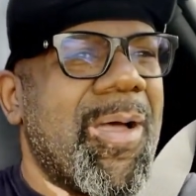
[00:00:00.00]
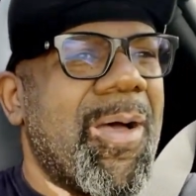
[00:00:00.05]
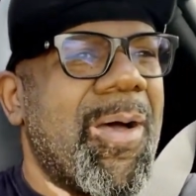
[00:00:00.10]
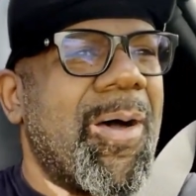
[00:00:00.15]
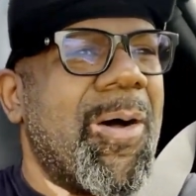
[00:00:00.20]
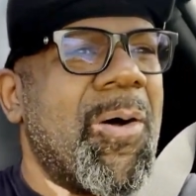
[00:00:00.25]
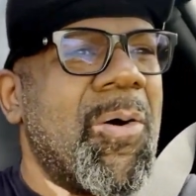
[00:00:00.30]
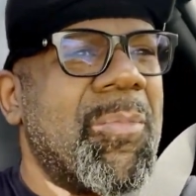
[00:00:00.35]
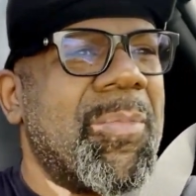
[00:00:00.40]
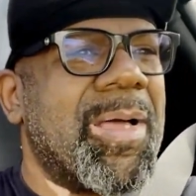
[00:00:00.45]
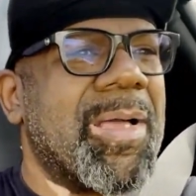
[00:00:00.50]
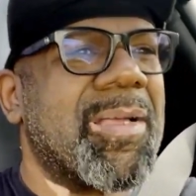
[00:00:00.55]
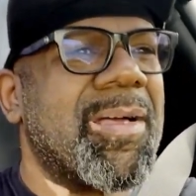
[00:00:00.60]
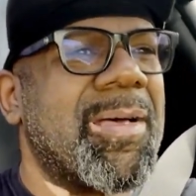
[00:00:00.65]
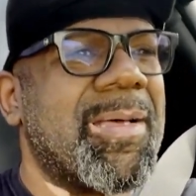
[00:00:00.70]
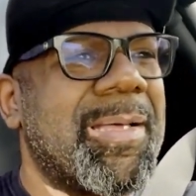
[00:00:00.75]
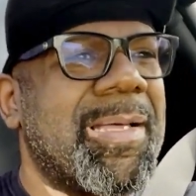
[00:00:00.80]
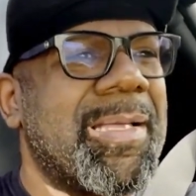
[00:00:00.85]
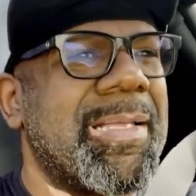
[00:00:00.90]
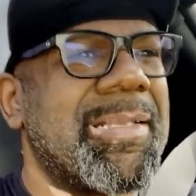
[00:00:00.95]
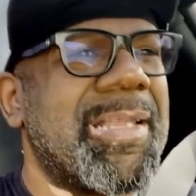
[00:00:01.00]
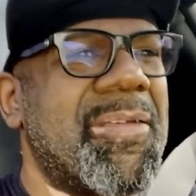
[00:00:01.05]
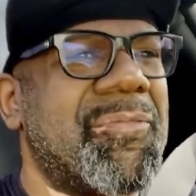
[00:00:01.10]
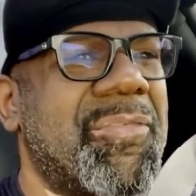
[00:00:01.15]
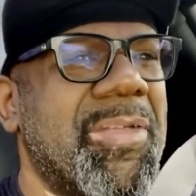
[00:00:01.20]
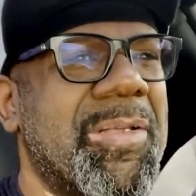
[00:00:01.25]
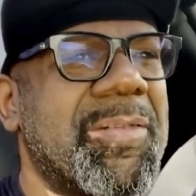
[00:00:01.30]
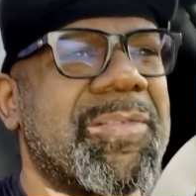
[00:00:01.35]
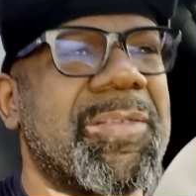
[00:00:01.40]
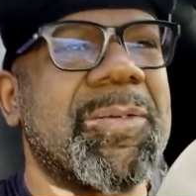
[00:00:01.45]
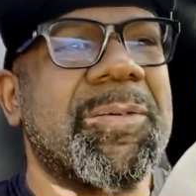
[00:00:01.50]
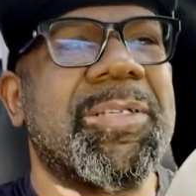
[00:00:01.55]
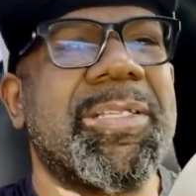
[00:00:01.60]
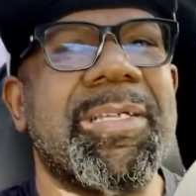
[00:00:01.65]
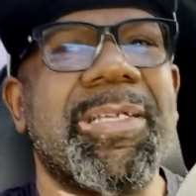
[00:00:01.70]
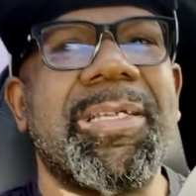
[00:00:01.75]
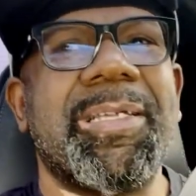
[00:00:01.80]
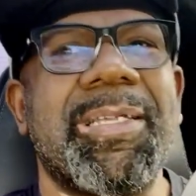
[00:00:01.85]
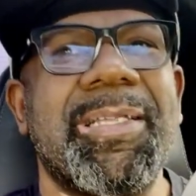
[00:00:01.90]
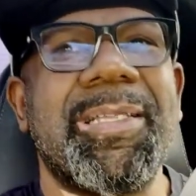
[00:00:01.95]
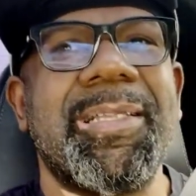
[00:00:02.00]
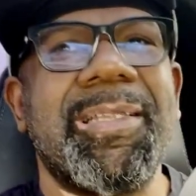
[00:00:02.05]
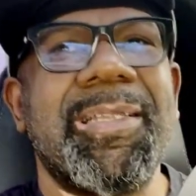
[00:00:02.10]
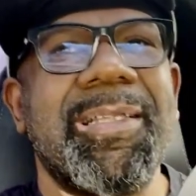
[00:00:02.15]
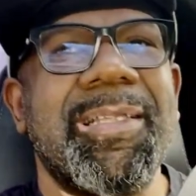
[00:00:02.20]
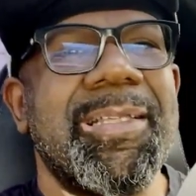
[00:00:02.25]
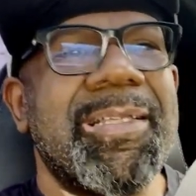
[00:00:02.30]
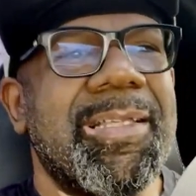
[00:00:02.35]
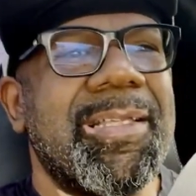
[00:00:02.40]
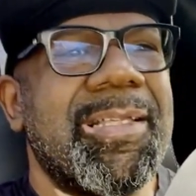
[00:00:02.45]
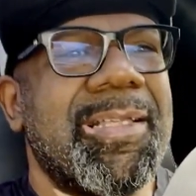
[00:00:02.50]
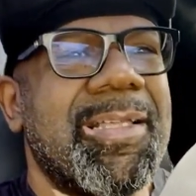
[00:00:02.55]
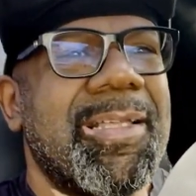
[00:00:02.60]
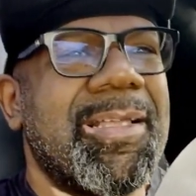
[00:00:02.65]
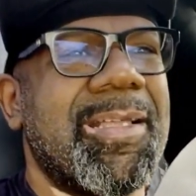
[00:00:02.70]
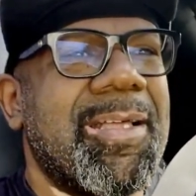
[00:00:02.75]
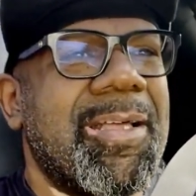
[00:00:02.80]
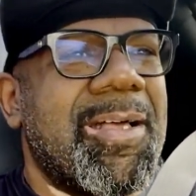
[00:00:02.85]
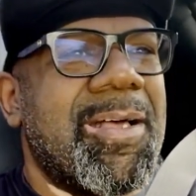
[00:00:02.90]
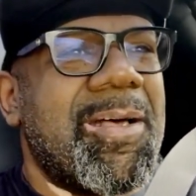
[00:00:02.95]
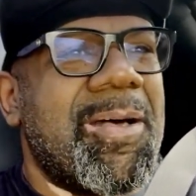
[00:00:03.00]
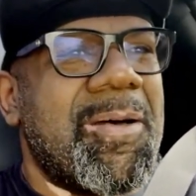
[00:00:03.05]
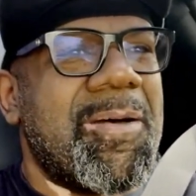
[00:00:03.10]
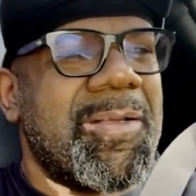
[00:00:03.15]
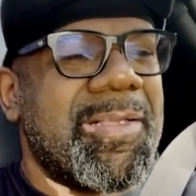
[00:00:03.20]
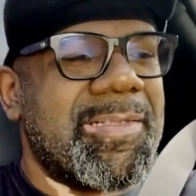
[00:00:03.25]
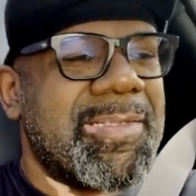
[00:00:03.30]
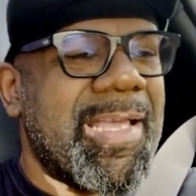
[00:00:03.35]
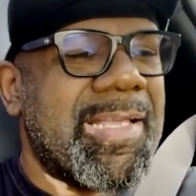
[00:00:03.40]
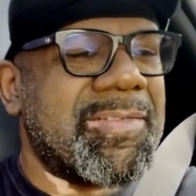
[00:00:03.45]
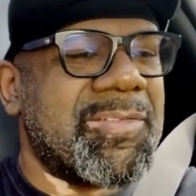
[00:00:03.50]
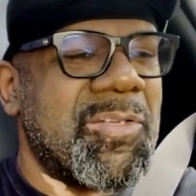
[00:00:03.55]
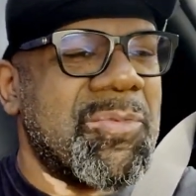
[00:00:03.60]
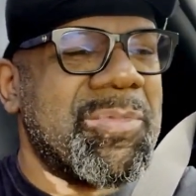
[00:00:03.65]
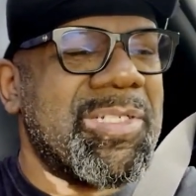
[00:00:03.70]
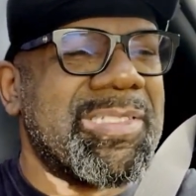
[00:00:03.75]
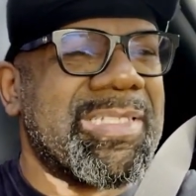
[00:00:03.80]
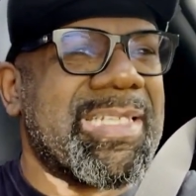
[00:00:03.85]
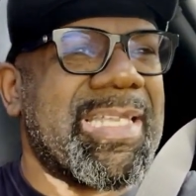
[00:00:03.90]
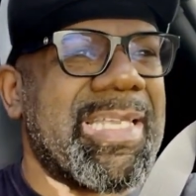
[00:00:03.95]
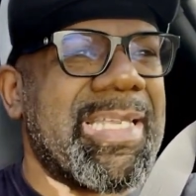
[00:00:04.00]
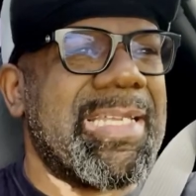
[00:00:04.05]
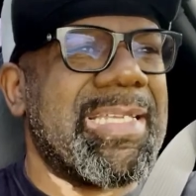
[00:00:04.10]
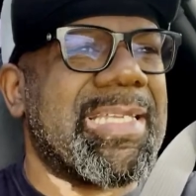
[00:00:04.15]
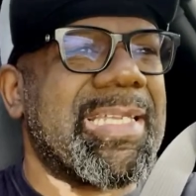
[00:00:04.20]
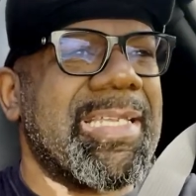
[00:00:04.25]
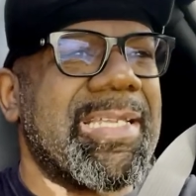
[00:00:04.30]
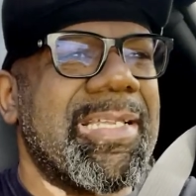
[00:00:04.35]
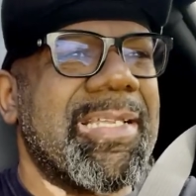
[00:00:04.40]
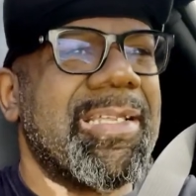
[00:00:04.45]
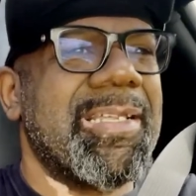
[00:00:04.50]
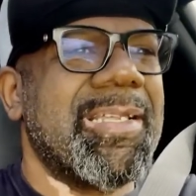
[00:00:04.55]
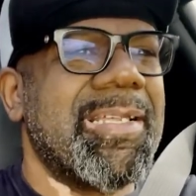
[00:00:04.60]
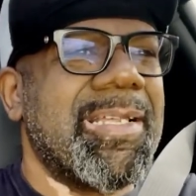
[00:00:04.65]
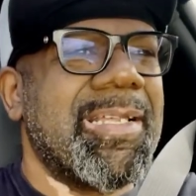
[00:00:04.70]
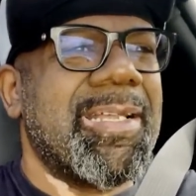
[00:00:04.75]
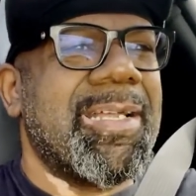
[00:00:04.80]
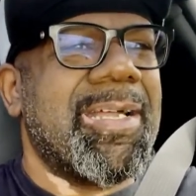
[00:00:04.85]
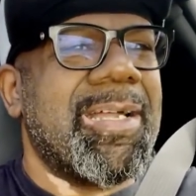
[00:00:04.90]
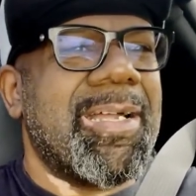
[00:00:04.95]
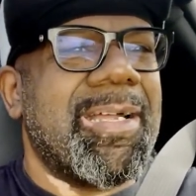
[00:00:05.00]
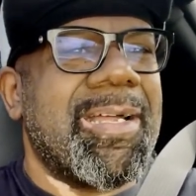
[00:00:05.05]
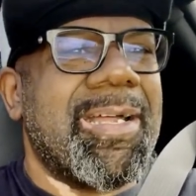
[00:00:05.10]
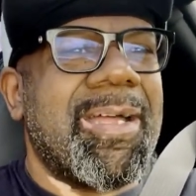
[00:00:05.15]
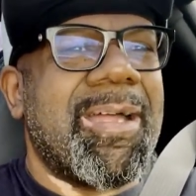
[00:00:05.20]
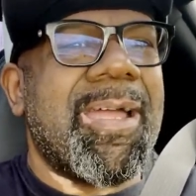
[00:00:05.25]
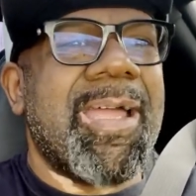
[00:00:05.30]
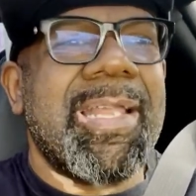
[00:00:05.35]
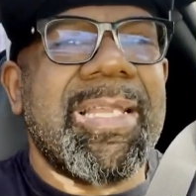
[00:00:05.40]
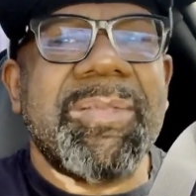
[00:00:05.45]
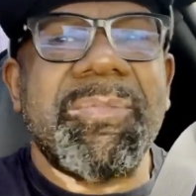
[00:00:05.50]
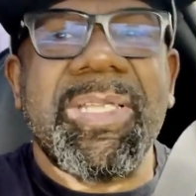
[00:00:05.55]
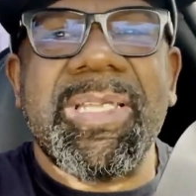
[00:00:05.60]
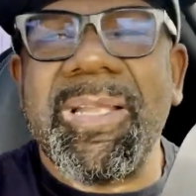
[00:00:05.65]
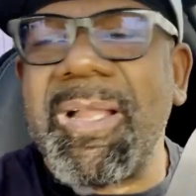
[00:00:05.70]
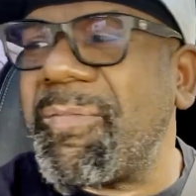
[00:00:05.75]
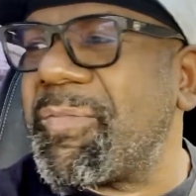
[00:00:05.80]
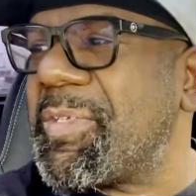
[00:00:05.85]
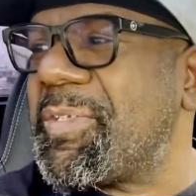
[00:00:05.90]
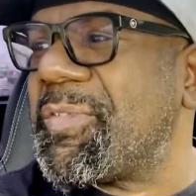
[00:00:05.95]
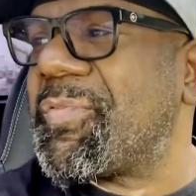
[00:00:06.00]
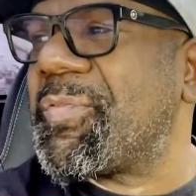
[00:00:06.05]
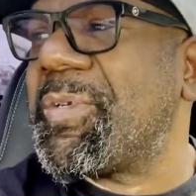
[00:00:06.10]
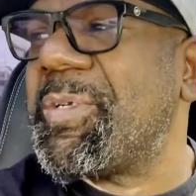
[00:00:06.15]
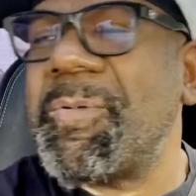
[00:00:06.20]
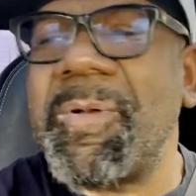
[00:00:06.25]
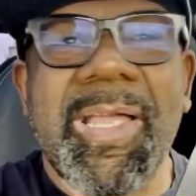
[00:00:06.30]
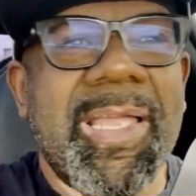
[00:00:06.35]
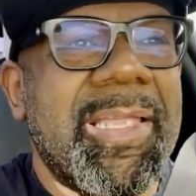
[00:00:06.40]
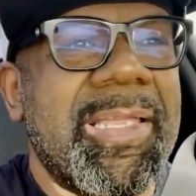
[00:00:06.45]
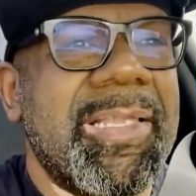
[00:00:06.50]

Oh my God, that felt so good. Oh, it's got so much kick. All right, let me get off this freeway.